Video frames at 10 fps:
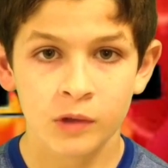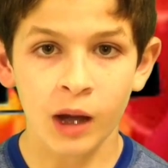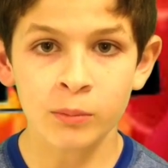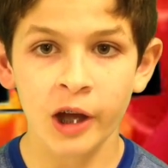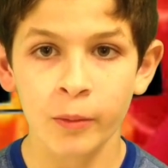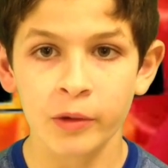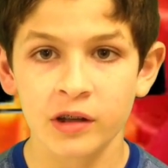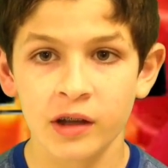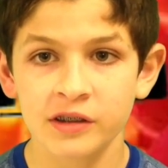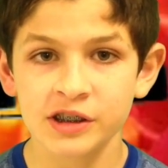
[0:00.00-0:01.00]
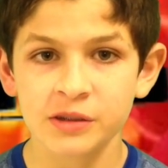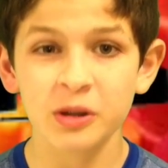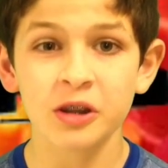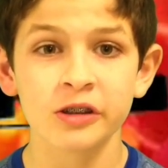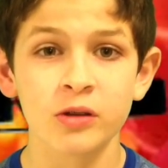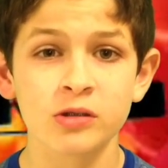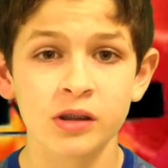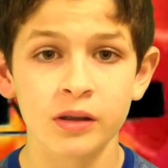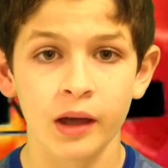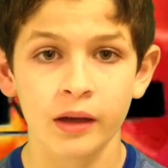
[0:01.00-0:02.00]
I'm Dominic, and these have been the jokes of
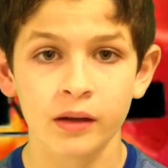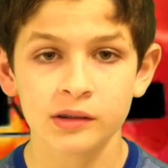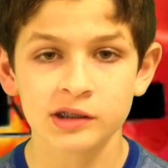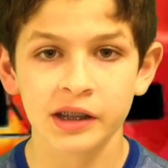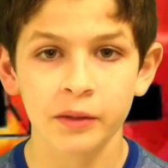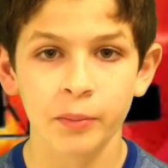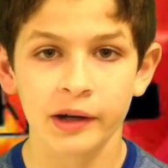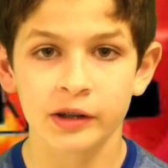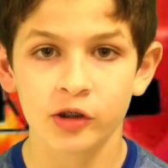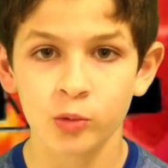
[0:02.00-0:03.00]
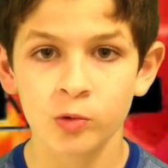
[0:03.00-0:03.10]
the day. Let's take it back to you